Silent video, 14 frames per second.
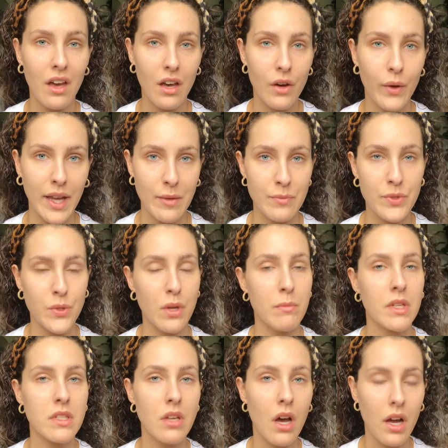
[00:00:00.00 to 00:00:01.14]
Okay, so I'm
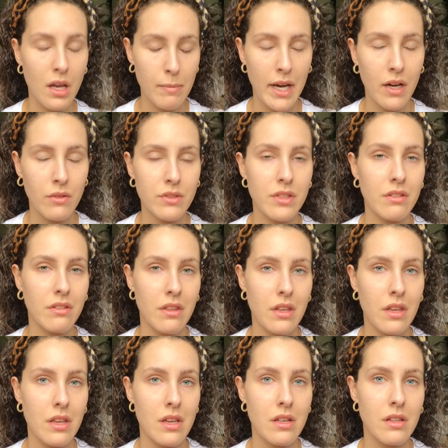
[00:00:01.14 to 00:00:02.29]
going to talk about
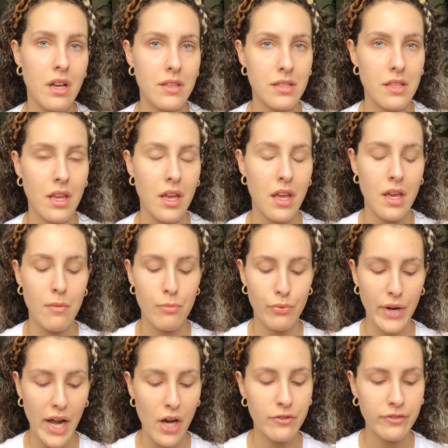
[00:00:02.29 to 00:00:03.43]
the Glossier
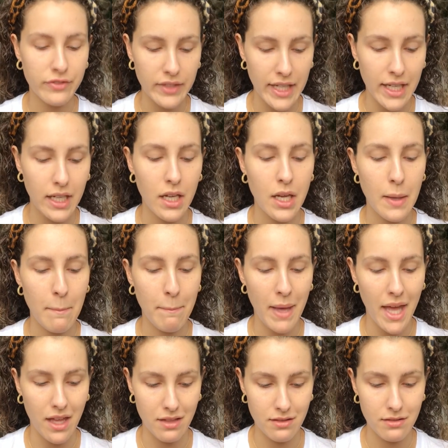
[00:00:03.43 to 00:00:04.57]
Brow Flick
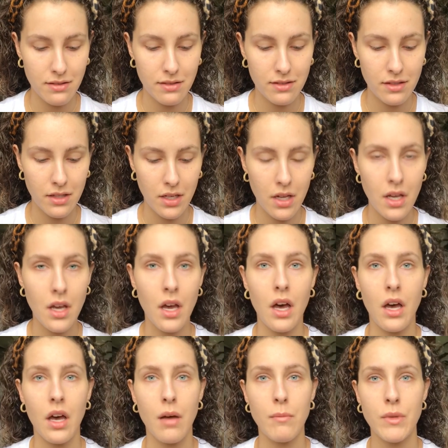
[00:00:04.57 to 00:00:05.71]
pens.
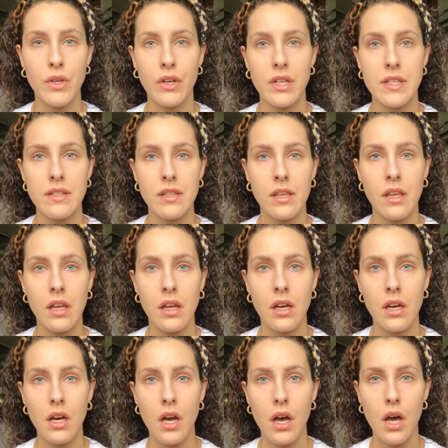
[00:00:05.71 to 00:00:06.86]
You're going to see
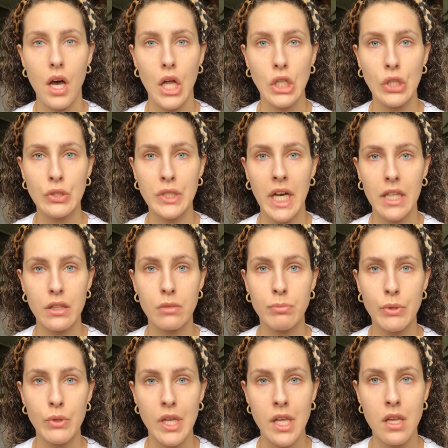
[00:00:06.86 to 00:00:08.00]
a little toddler
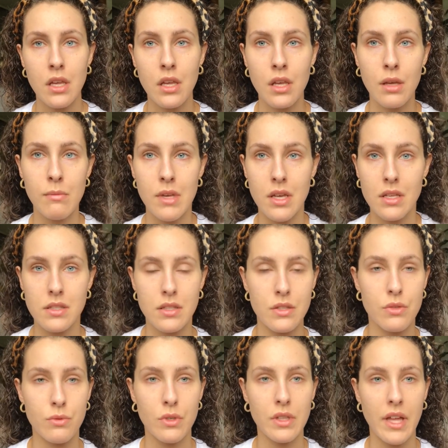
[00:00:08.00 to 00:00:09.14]
booty because this
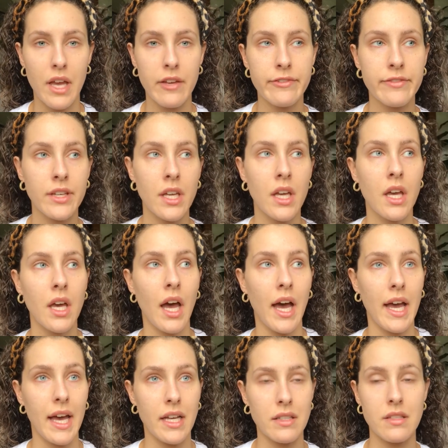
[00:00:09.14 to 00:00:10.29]
is real life.
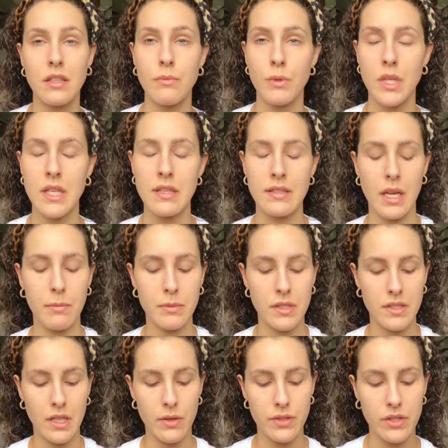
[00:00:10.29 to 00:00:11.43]
I had to sleep when he slept
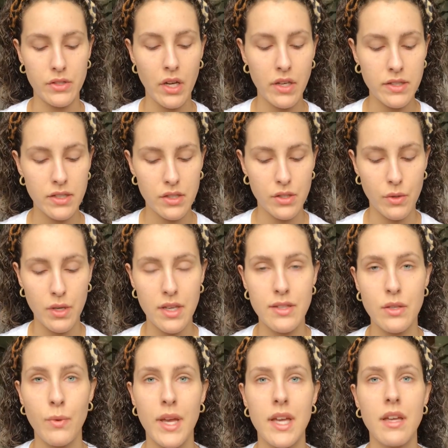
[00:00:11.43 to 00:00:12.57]
because I was exhausted, so he's
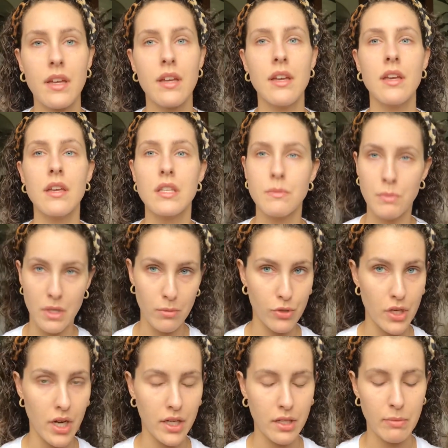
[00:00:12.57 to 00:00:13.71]
awake. He's being
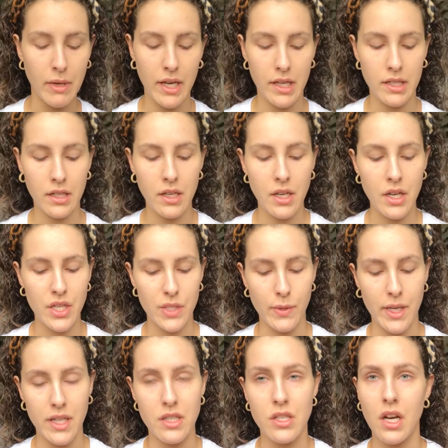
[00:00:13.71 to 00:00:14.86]
preoccupied, so I
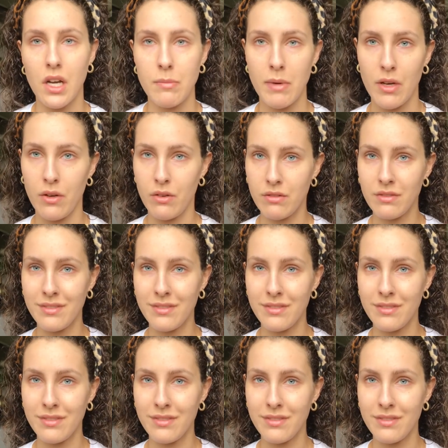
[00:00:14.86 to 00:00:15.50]
can talk about